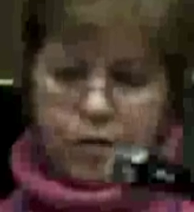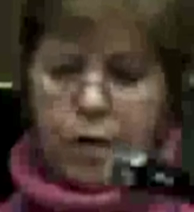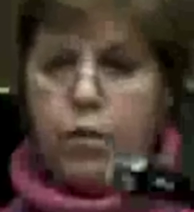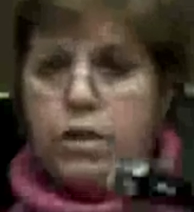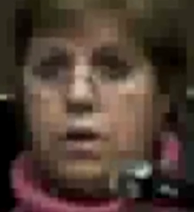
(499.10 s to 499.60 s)

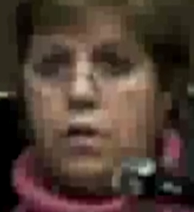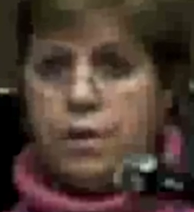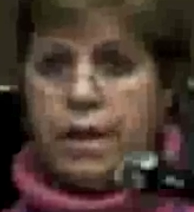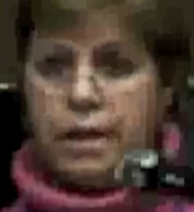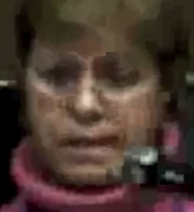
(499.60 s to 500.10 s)
our
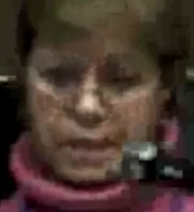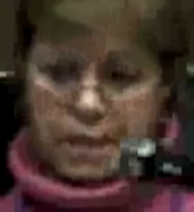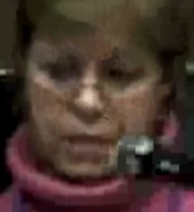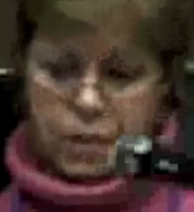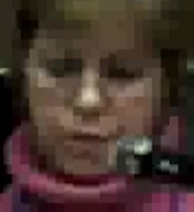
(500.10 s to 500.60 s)

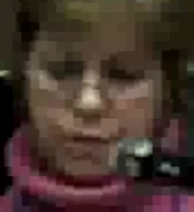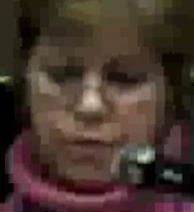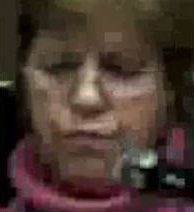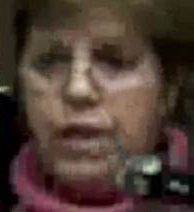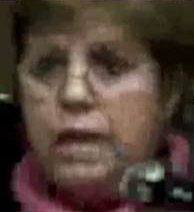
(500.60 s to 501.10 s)
organization,
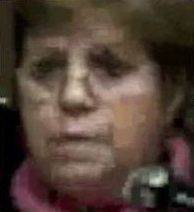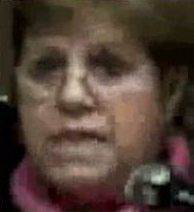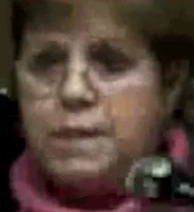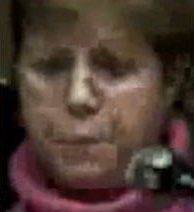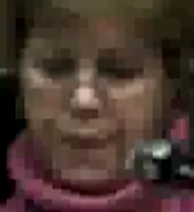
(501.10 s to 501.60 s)
Vilma
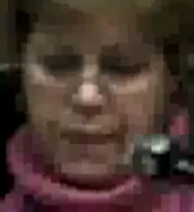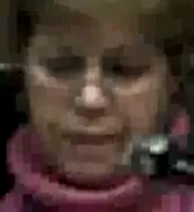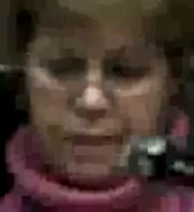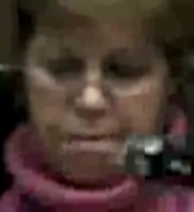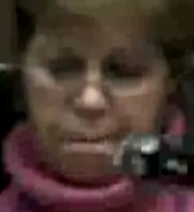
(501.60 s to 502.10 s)

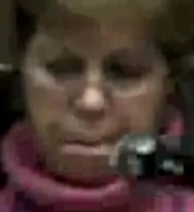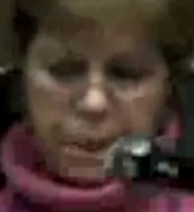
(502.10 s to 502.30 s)
Spin,